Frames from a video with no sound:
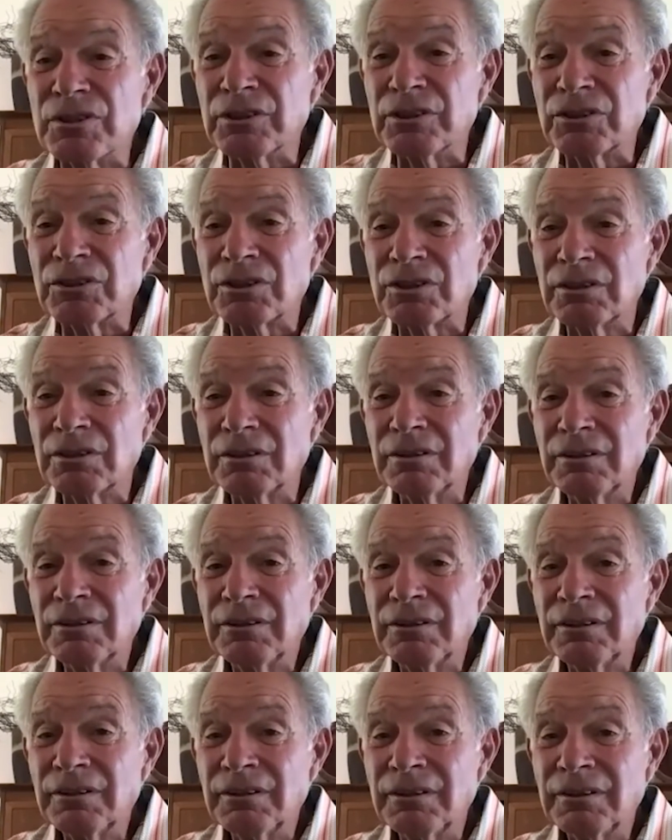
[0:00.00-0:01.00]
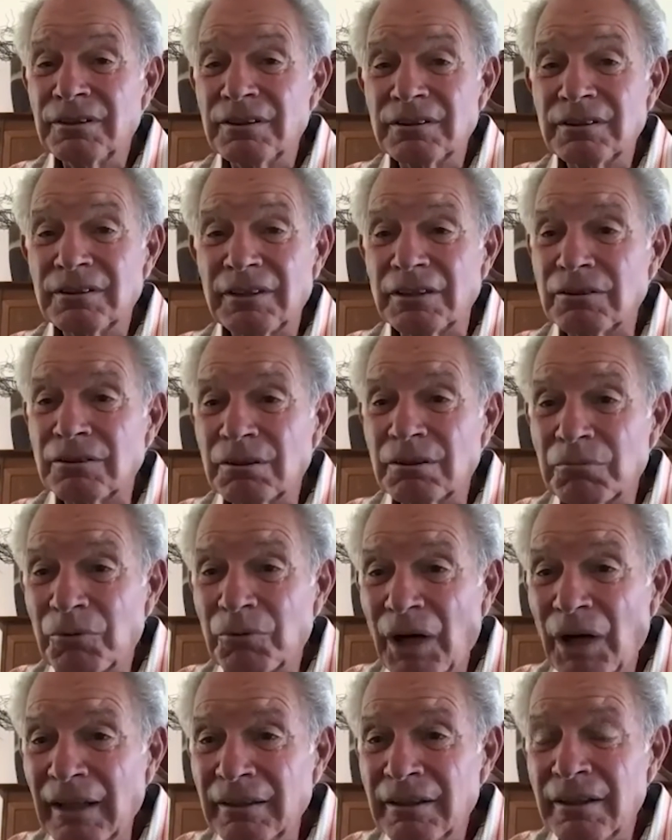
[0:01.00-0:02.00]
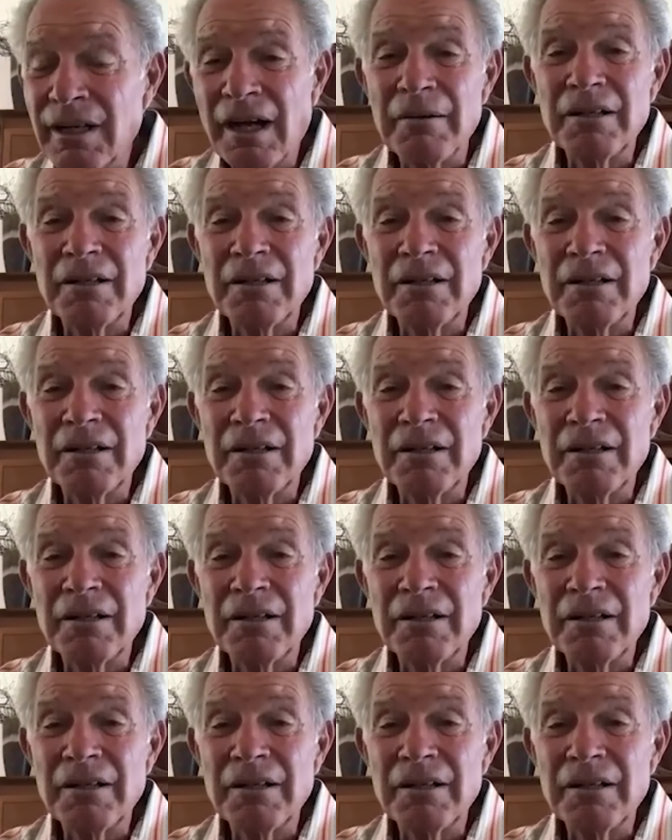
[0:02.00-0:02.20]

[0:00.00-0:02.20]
They said, what? Siding O.